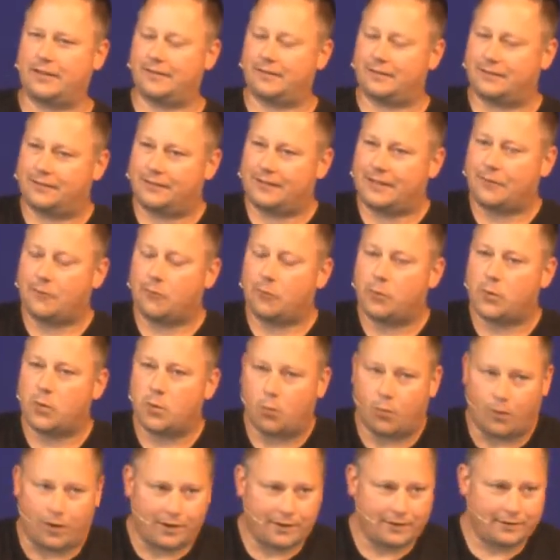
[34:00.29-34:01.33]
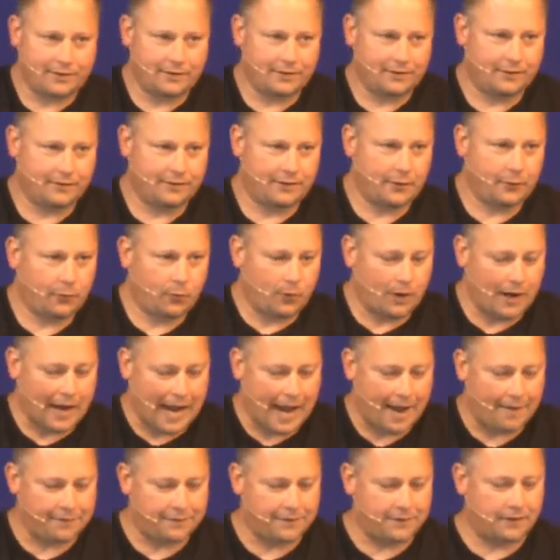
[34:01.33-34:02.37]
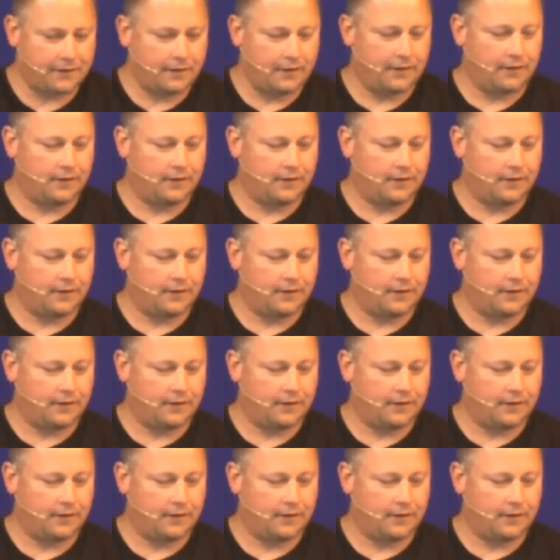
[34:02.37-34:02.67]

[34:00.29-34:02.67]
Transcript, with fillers: Isn't that what we want? It's not what we're after.